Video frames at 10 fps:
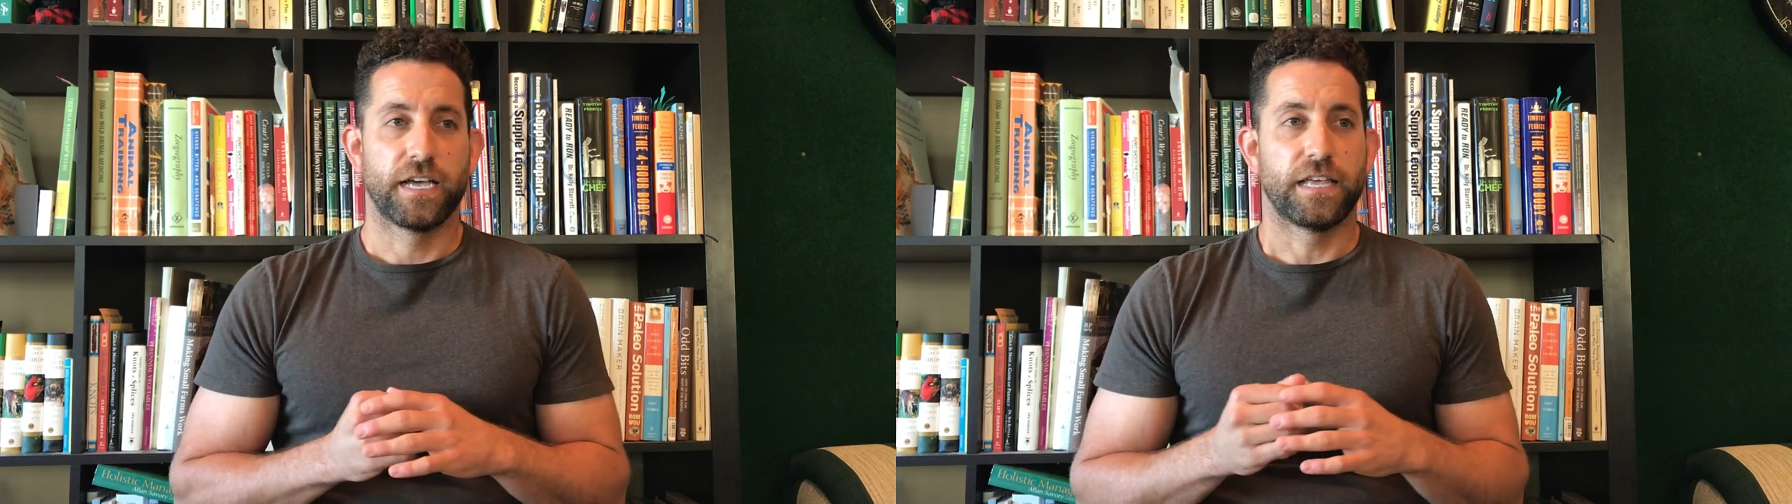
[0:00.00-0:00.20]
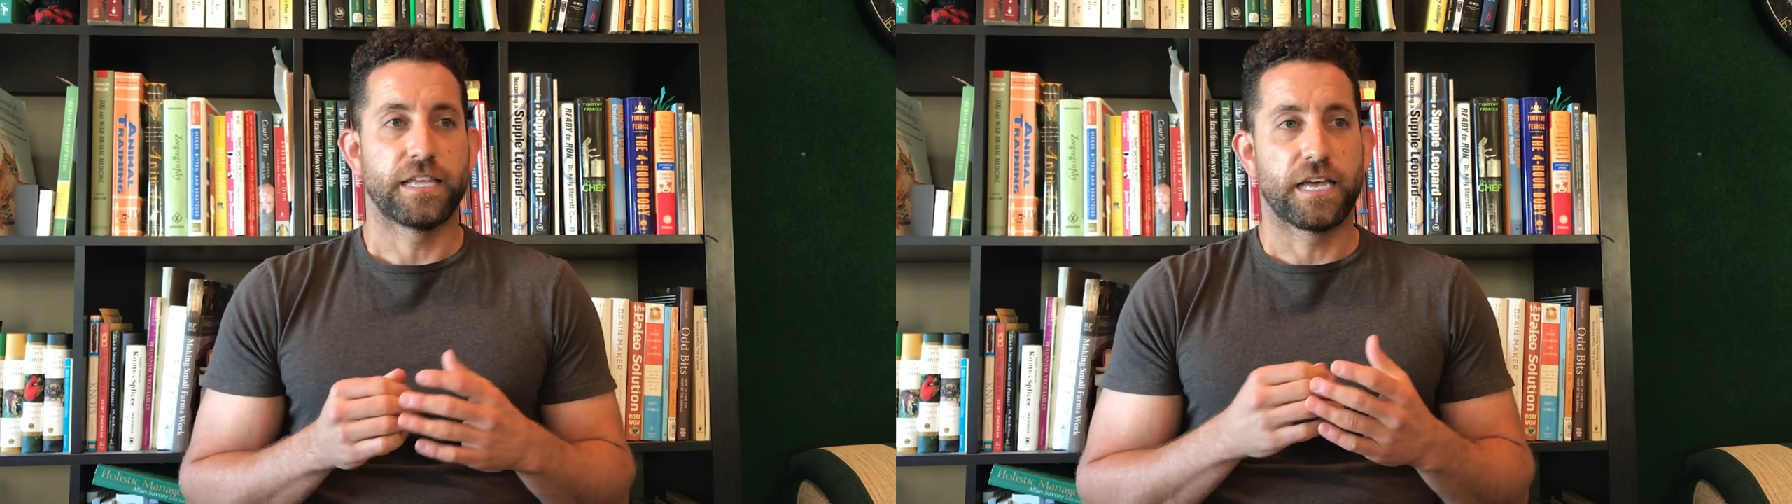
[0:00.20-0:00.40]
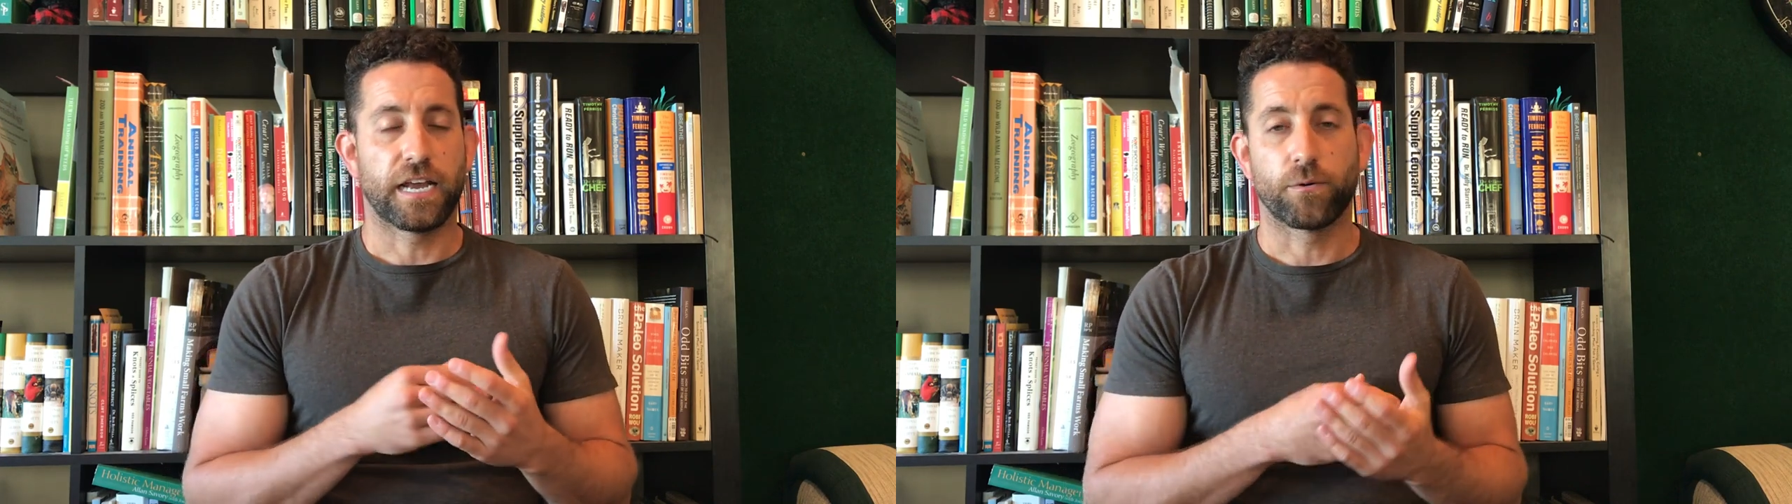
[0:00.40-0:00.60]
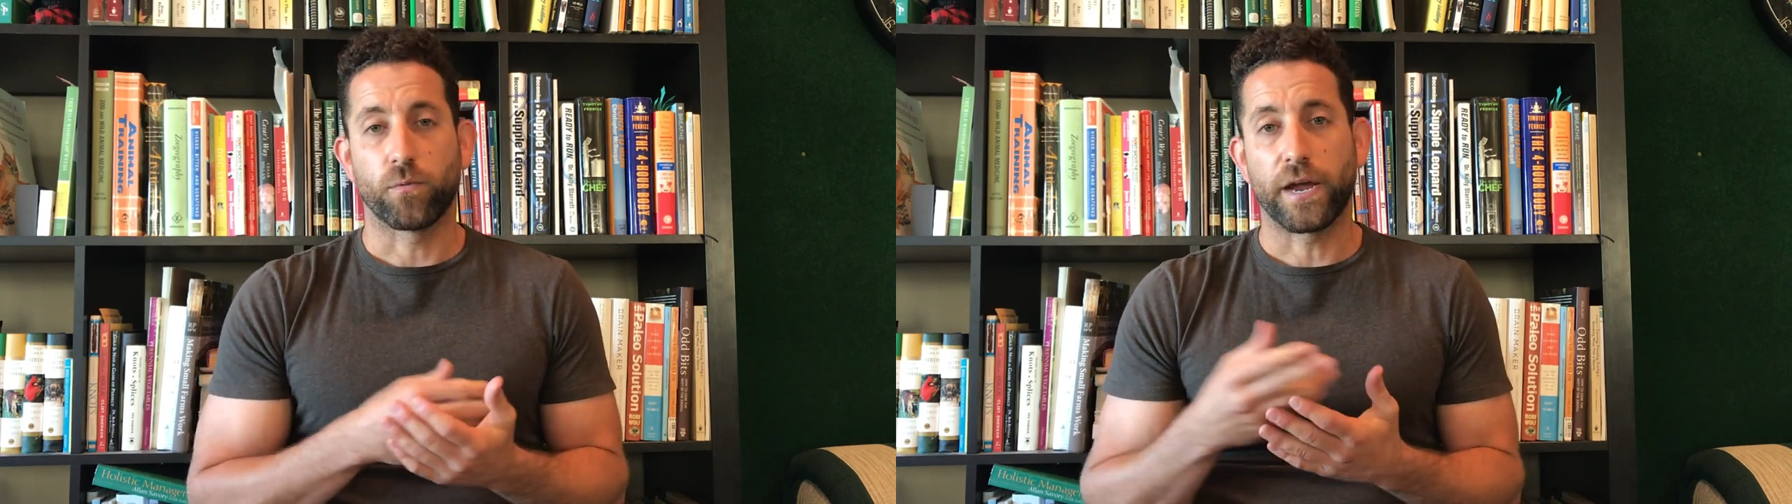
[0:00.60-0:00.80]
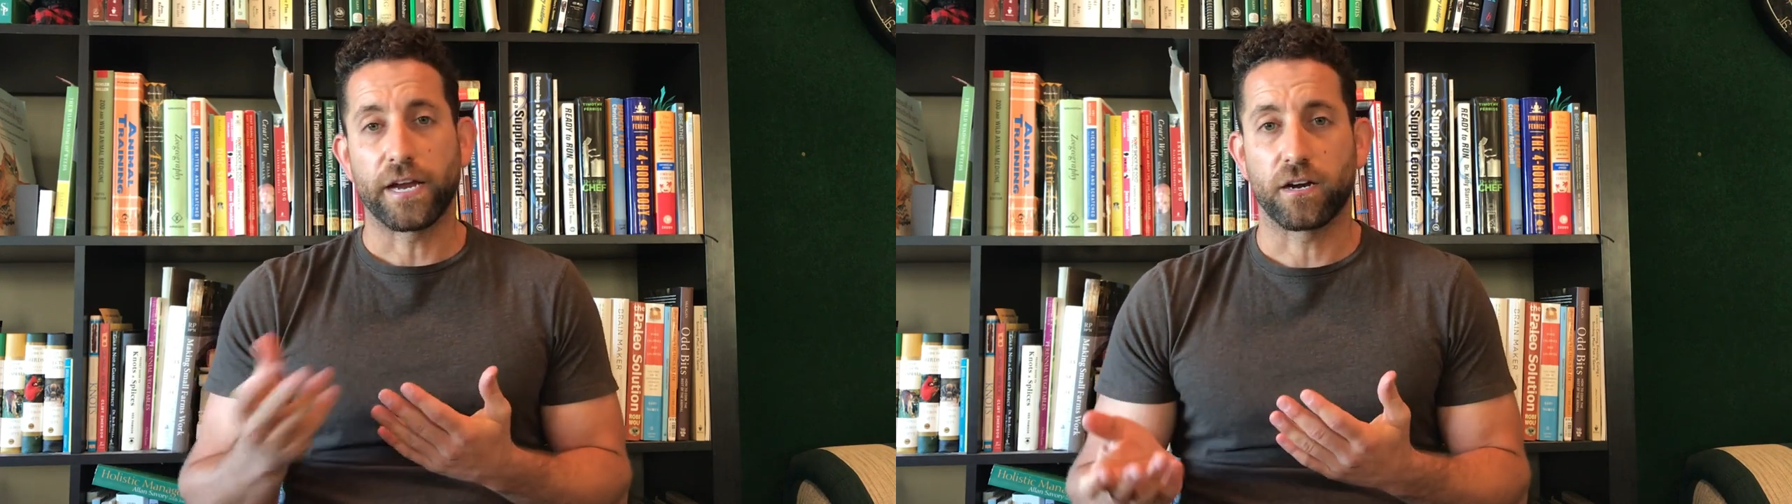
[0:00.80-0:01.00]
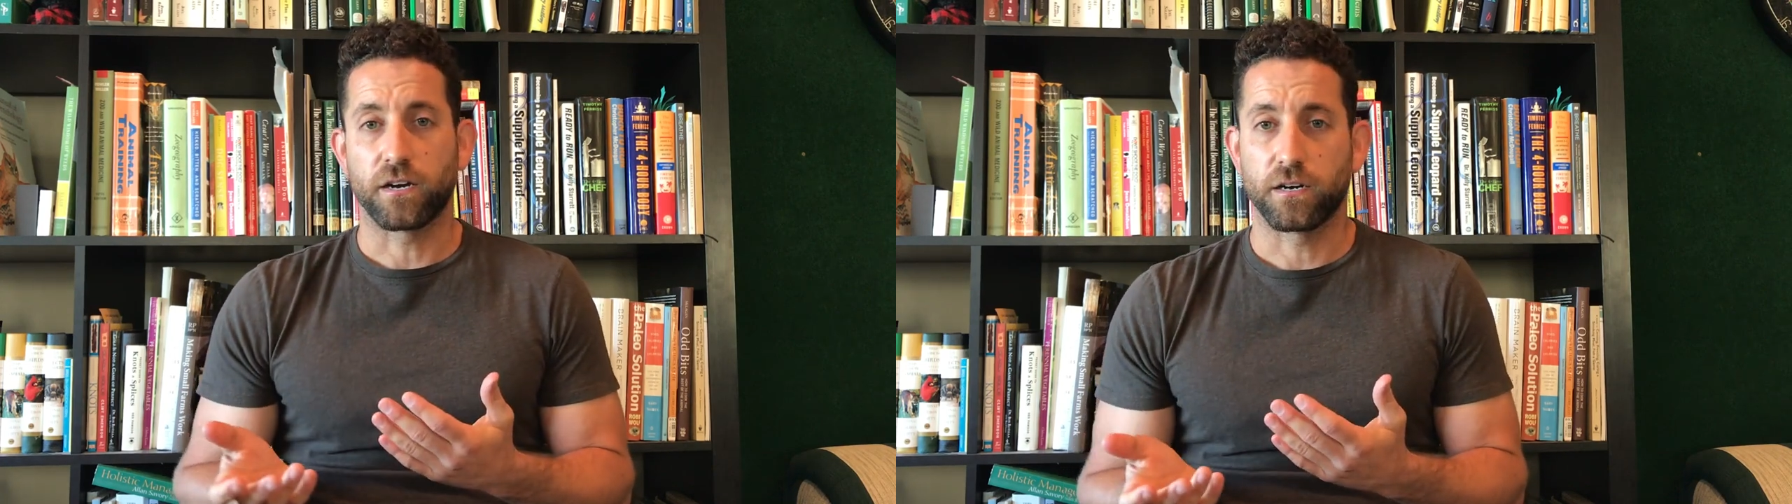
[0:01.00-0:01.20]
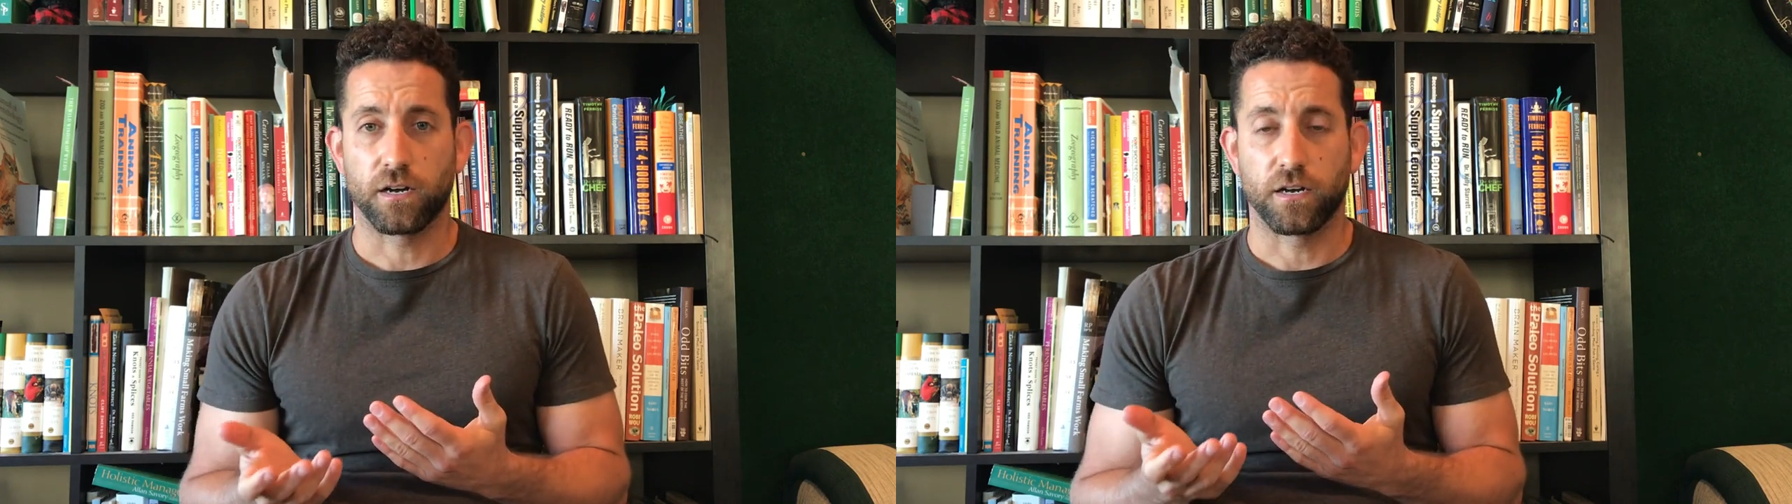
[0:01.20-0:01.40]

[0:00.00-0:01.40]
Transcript: And then I would weigh her